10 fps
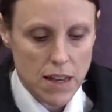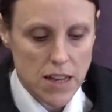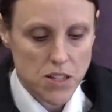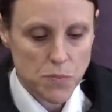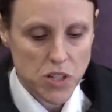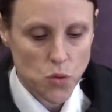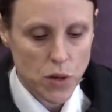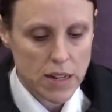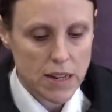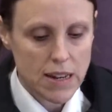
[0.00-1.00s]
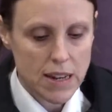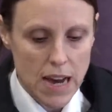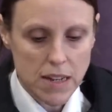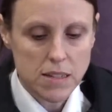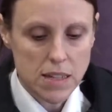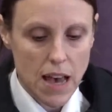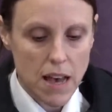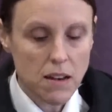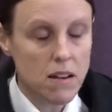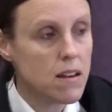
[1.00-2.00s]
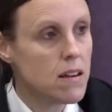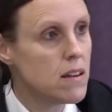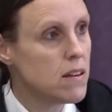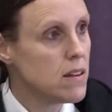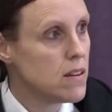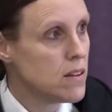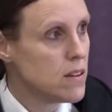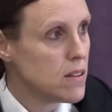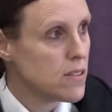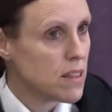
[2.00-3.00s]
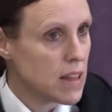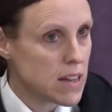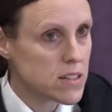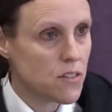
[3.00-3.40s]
is between 9:10, the last